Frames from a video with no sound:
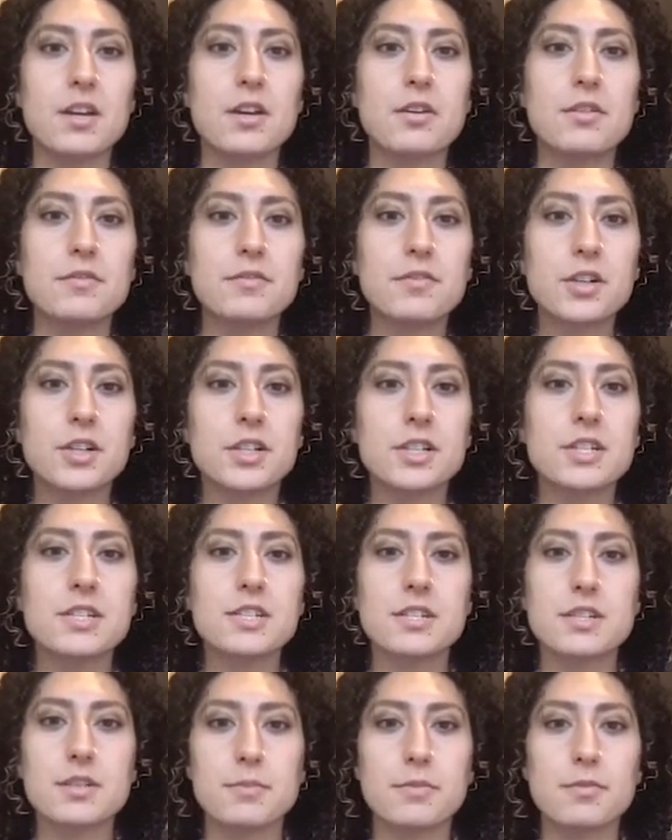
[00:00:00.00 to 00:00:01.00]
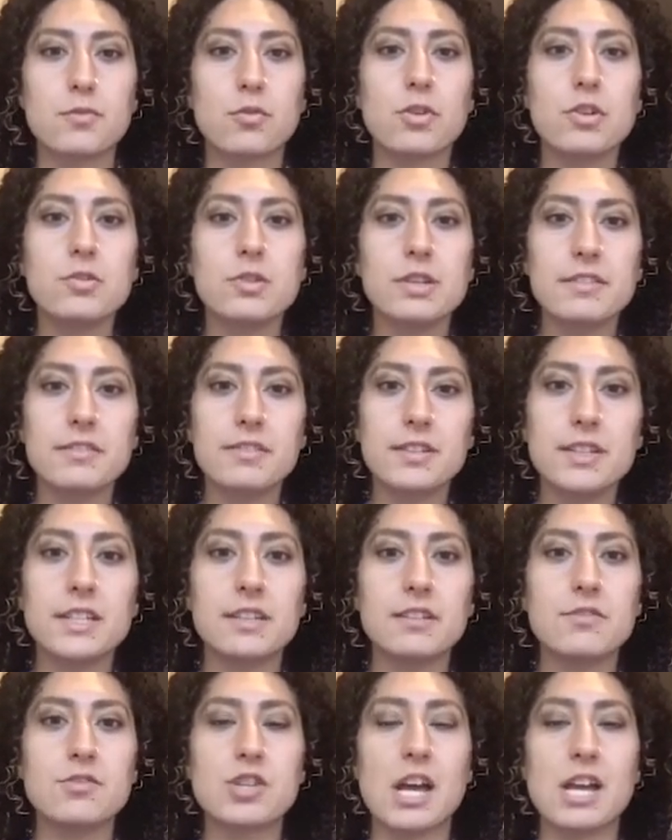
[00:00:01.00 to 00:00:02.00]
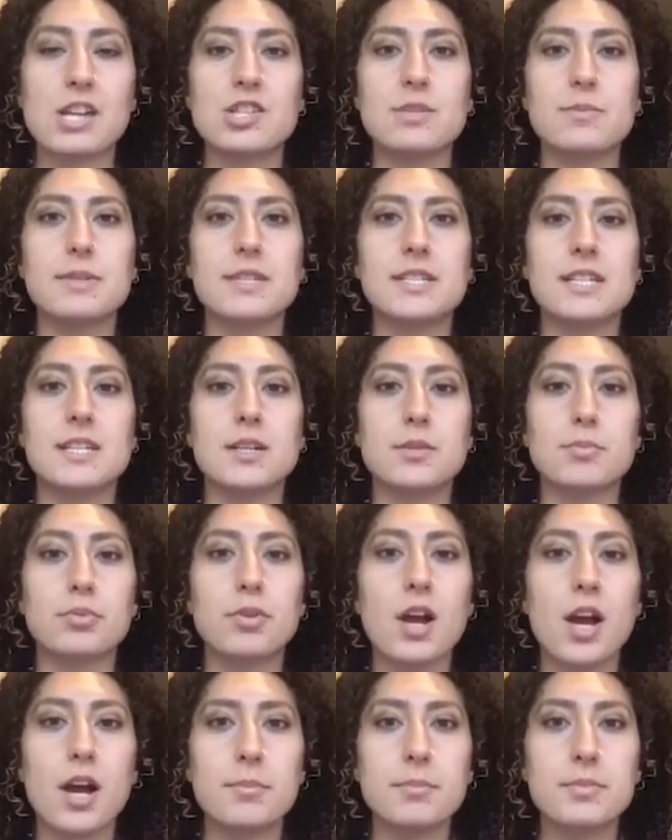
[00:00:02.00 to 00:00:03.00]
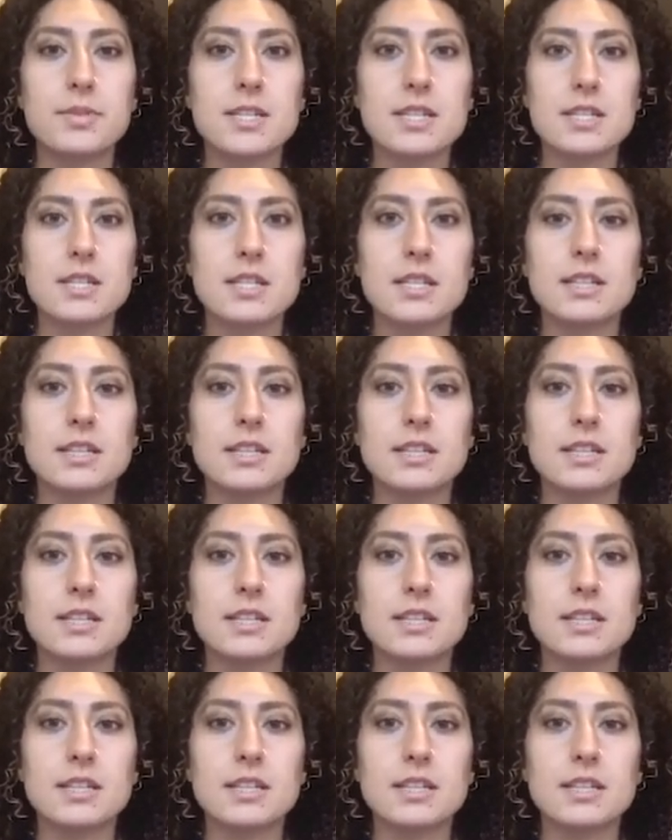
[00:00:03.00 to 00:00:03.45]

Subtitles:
First, before you even give ChatGPT a prompt,